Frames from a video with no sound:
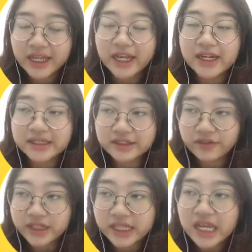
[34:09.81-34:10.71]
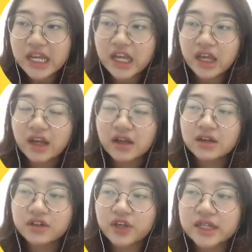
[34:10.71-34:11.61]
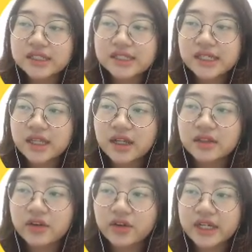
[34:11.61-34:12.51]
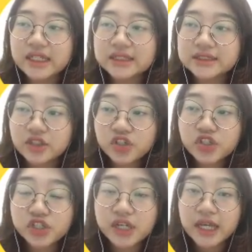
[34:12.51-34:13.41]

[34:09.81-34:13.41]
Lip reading: In activity, you can see that there is search,